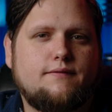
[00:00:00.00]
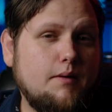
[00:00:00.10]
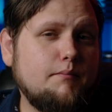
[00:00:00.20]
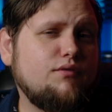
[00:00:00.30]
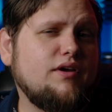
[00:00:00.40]

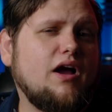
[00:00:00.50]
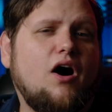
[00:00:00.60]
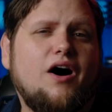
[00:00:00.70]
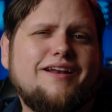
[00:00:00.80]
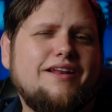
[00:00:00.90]
Moving
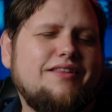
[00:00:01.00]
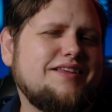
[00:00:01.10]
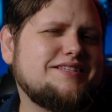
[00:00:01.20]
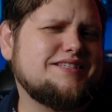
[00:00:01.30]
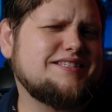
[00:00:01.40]
on,
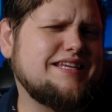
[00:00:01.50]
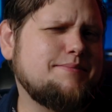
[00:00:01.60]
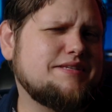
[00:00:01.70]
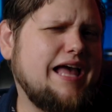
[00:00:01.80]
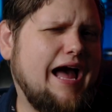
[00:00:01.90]
this
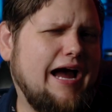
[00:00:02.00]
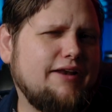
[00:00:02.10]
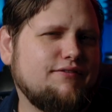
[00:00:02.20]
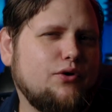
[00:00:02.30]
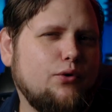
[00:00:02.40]
seems kind
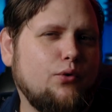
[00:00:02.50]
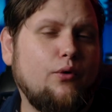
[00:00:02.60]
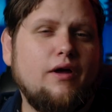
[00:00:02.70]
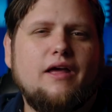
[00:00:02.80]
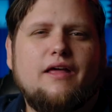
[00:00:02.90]
of cool.